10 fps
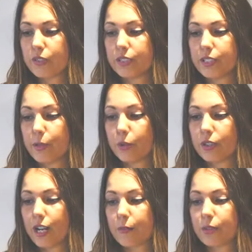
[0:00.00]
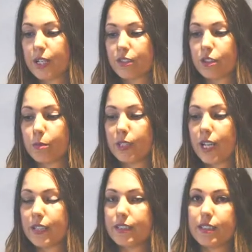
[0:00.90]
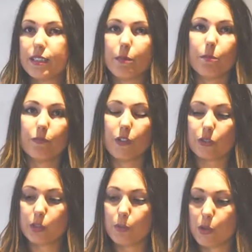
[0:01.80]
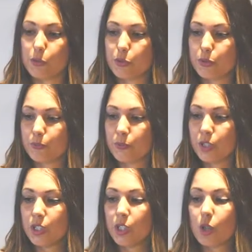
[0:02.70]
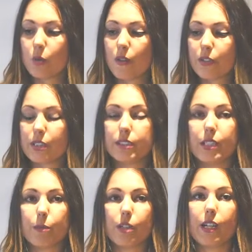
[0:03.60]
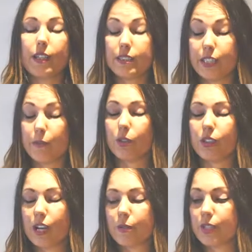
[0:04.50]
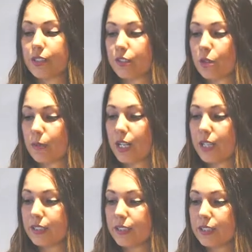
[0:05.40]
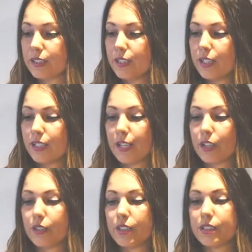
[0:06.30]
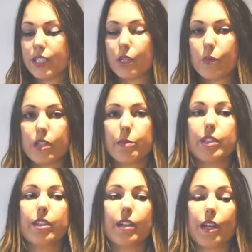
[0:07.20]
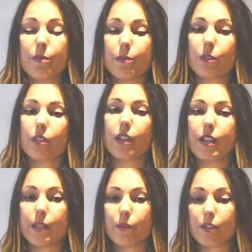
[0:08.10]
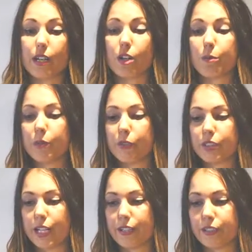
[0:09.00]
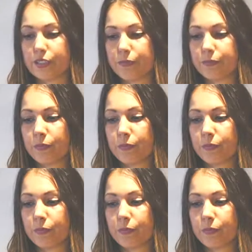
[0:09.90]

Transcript: of a stable carbon isotope analysis in fossil bones. However, a stable carbon isotope analysis cannot distinguish between herbivore, carnivore and omnivore diets.